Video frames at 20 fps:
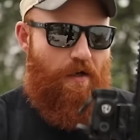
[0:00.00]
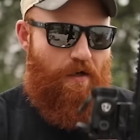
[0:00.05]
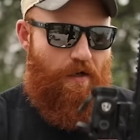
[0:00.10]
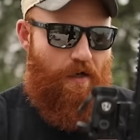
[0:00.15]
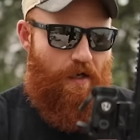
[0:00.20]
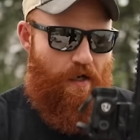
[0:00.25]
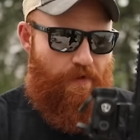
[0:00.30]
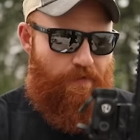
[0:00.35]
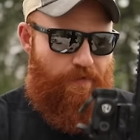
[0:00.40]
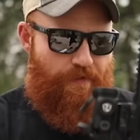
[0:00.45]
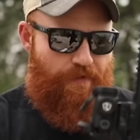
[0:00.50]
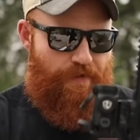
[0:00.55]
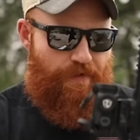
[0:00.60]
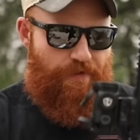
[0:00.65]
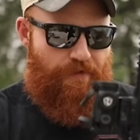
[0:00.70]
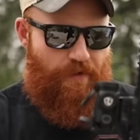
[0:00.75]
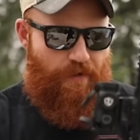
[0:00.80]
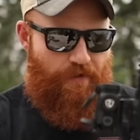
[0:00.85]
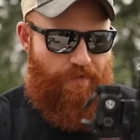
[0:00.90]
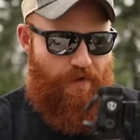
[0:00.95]
Uh, other than the
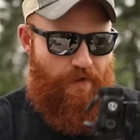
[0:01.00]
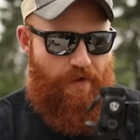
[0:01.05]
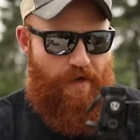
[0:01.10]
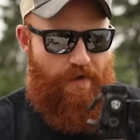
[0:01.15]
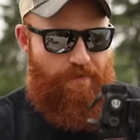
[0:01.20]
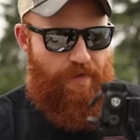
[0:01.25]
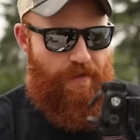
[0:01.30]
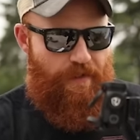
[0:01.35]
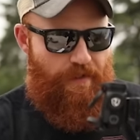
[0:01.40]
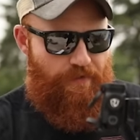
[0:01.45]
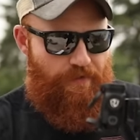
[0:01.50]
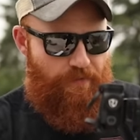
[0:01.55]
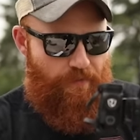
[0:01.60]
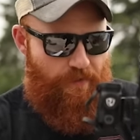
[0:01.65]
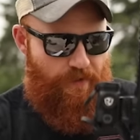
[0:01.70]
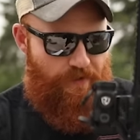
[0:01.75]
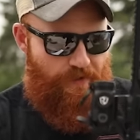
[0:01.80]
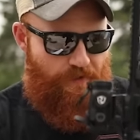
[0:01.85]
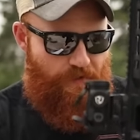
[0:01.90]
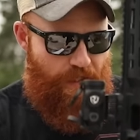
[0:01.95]
trigger though, everything else
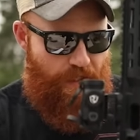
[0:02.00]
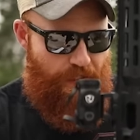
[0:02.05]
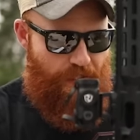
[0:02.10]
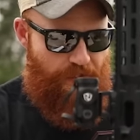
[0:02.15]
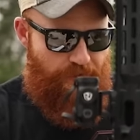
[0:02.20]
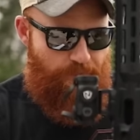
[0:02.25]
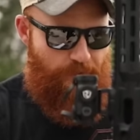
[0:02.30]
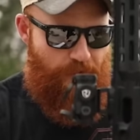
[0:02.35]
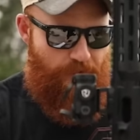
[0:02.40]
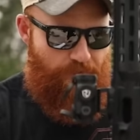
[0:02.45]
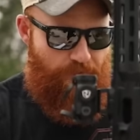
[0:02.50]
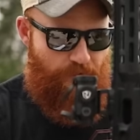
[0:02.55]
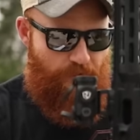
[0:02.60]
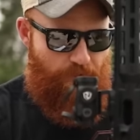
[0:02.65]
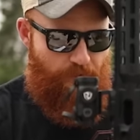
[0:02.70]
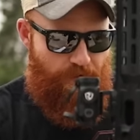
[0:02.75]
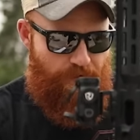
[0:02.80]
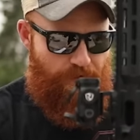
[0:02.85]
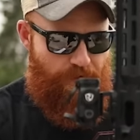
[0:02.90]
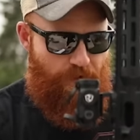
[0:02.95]
works great. SBA3
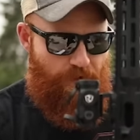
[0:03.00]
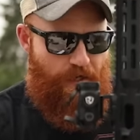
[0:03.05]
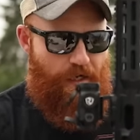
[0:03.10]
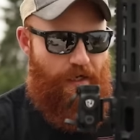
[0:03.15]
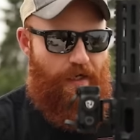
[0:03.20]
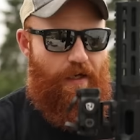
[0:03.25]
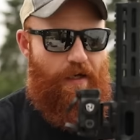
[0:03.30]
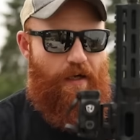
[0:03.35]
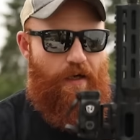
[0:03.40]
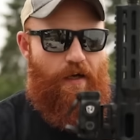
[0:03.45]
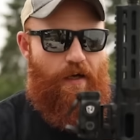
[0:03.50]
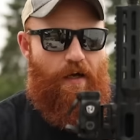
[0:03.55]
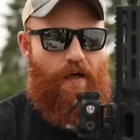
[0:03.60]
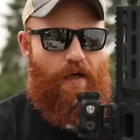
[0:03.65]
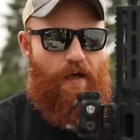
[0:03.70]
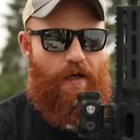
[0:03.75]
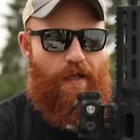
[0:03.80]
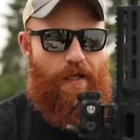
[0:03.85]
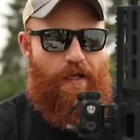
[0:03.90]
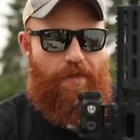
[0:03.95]
works great.
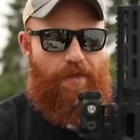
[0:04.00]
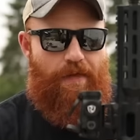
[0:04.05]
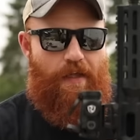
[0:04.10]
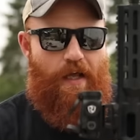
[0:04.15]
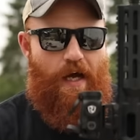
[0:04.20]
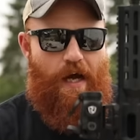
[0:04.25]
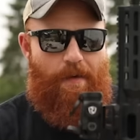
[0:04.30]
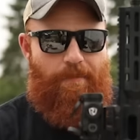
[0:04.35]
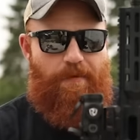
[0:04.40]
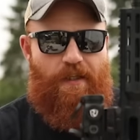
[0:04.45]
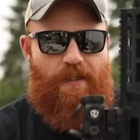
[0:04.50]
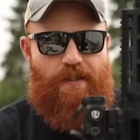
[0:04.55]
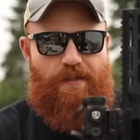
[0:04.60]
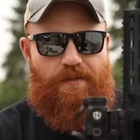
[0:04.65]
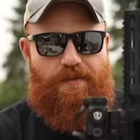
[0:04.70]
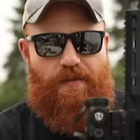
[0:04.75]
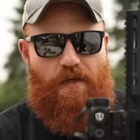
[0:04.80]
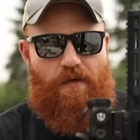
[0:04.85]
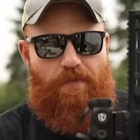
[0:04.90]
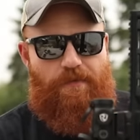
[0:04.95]
Uh, and the optic
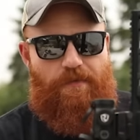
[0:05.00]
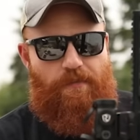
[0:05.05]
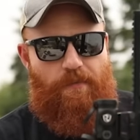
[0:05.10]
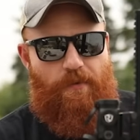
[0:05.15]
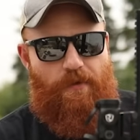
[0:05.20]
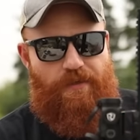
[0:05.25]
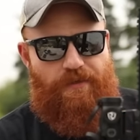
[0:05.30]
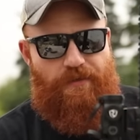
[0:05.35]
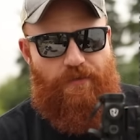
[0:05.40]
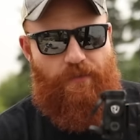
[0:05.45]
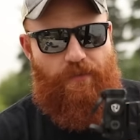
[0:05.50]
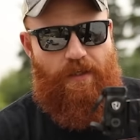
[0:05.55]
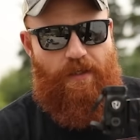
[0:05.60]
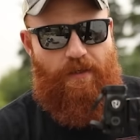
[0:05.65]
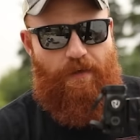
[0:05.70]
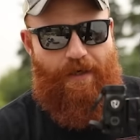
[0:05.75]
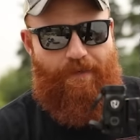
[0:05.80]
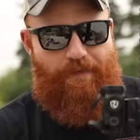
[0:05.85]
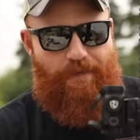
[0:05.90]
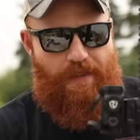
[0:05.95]
itself is pretty
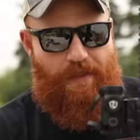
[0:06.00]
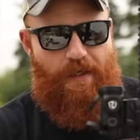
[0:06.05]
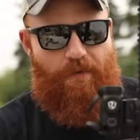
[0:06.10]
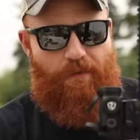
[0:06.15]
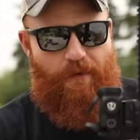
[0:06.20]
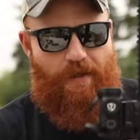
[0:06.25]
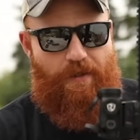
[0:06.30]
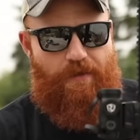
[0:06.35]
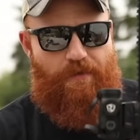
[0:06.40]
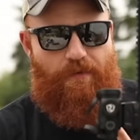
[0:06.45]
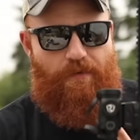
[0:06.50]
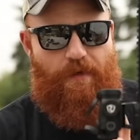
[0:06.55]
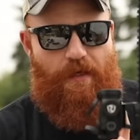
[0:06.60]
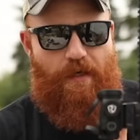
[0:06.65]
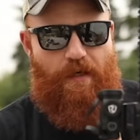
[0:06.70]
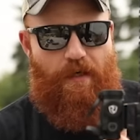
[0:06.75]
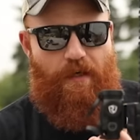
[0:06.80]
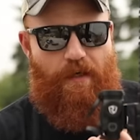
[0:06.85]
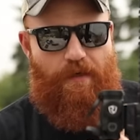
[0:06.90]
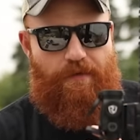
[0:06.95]
sweet. Uh, again, we're gonna do
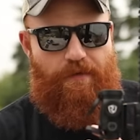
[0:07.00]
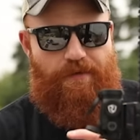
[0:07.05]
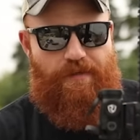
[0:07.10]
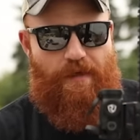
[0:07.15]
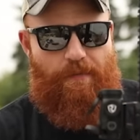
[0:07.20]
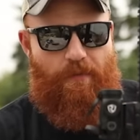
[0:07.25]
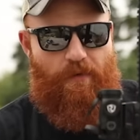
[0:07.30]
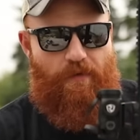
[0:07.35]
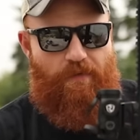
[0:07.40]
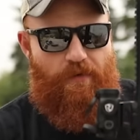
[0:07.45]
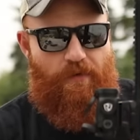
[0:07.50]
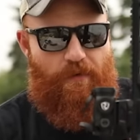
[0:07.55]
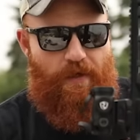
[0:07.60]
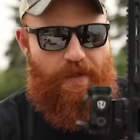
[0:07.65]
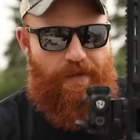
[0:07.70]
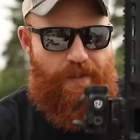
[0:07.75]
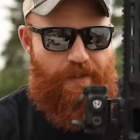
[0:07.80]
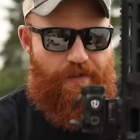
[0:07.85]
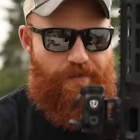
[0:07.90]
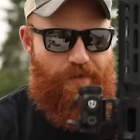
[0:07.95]
a, a, separate review
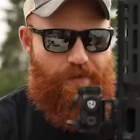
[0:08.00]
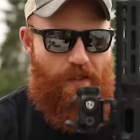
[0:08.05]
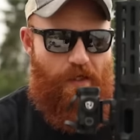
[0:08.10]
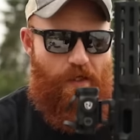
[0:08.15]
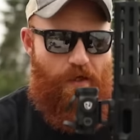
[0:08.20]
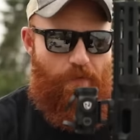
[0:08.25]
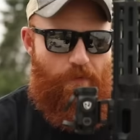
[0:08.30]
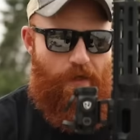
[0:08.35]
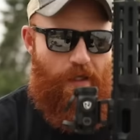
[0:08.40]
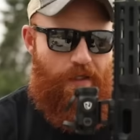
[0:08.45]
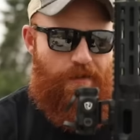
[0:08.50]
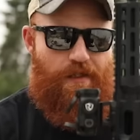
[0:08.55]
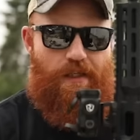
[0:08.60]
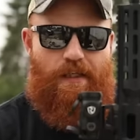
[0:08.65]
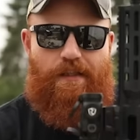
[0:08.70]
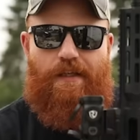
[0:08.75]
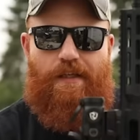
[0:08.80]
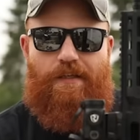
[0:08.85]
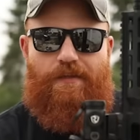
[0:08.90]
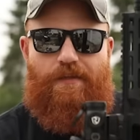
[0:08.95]
on this. We're not just
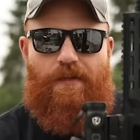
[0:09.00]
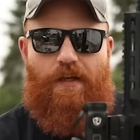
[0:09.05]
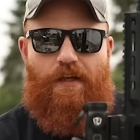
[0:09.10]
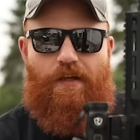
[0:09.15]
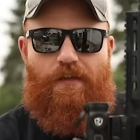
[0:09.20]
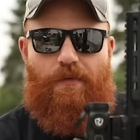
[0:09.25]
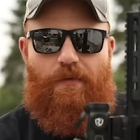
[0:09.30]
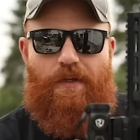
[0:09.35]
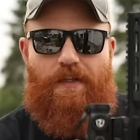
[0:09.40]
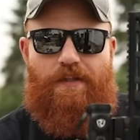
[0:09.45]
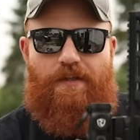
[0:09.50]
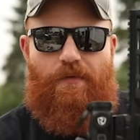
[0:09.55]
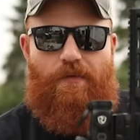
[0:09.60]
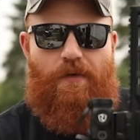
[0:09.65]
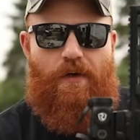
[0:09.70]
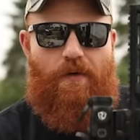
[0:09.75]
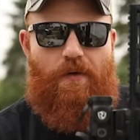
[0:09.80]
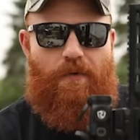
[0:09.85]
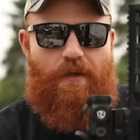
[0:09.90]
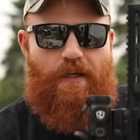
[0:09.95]
gonna test it on a 22
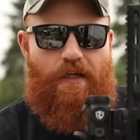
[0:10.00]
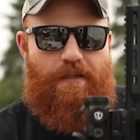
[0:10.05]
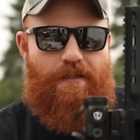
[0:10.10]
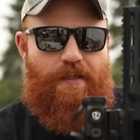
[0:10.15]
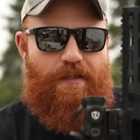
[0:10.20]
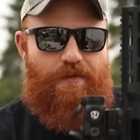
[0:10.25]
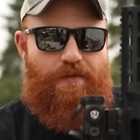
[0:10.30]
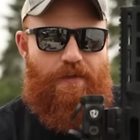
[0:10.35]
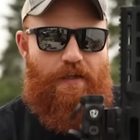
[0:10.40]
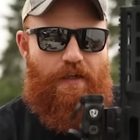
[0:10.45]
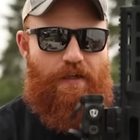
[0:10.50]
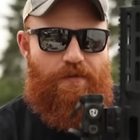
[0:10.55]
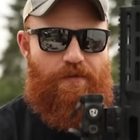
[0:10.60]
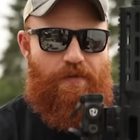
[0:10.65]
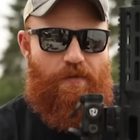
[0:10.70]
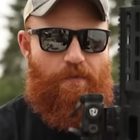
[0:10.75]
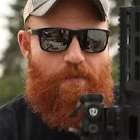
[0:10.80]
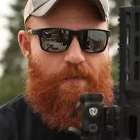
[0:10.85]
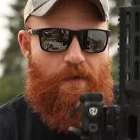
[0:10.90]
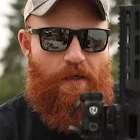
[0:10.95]
though. We're gonna test it on
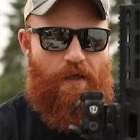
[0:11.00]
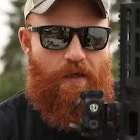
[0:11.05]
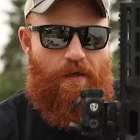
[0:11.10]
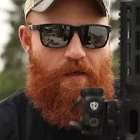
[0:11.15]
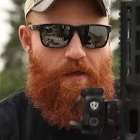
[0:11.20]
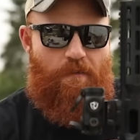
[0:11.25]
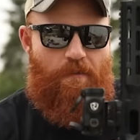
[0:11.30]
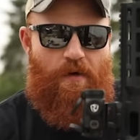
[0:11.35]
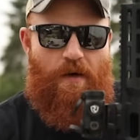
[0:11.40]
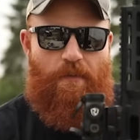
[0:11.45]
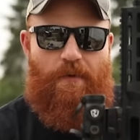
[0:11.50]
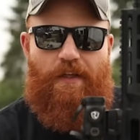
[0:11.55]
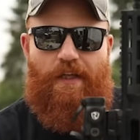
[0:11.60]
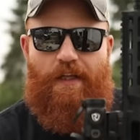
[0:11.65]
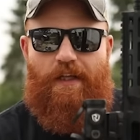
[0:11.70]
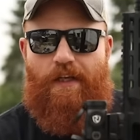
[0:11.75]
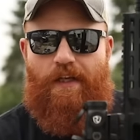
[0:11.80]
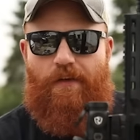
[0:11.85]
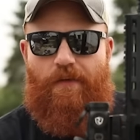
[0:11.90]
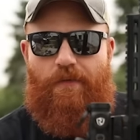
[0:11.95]
some, uh, probably
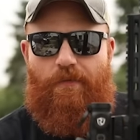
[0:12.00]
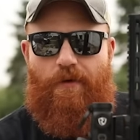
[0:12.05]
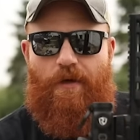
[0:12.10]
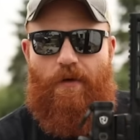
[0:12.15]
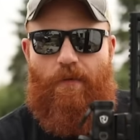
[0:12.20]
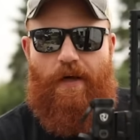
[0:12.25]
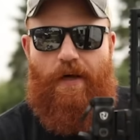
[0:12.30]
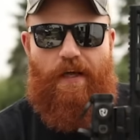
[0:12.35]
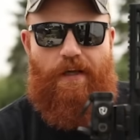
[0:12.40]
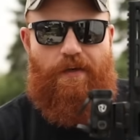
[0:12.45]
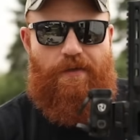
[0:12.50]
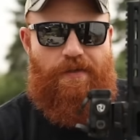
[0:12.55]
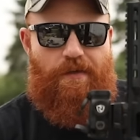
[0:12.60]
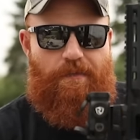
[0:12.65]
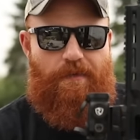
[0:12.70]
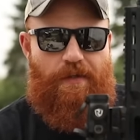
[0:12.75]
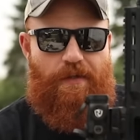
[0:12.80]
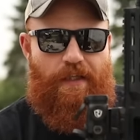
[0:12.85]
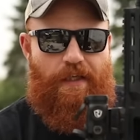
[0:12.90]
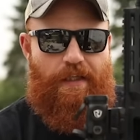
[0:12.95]
like a 308 or
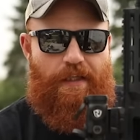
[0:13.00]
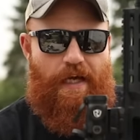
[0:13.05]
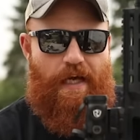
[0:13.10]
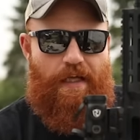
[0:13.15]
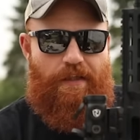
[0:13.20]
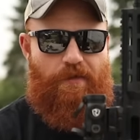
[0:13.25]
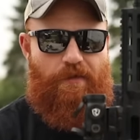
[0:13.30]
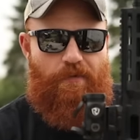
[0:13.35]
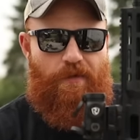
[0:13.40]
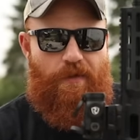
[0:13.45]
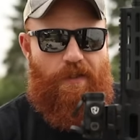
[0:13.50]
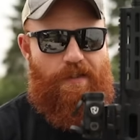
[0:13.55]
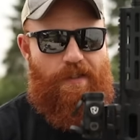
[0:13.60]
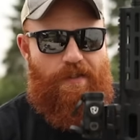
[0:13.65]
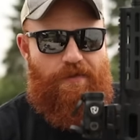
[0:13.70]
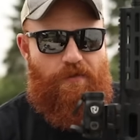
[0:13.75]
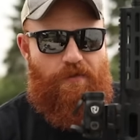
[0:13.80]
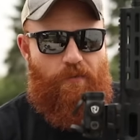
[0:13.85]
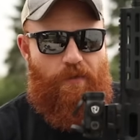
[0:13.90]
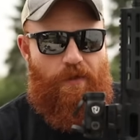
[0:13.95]
something like that. That way you can
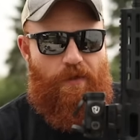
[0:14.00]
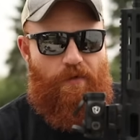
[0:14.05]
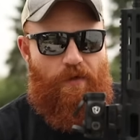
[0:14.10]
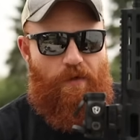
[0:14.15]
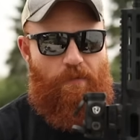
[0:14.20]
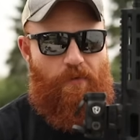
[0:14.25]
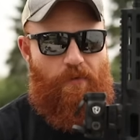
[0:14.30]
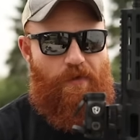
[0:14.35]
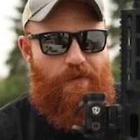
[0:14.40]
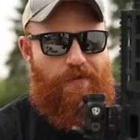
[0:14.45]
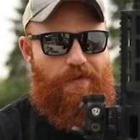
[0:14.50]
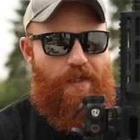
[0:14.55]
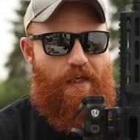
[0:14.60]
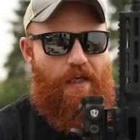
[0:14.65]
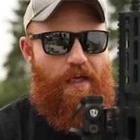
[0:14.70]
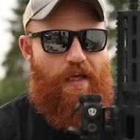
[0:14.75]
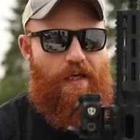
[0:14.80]
test the recoil impulse.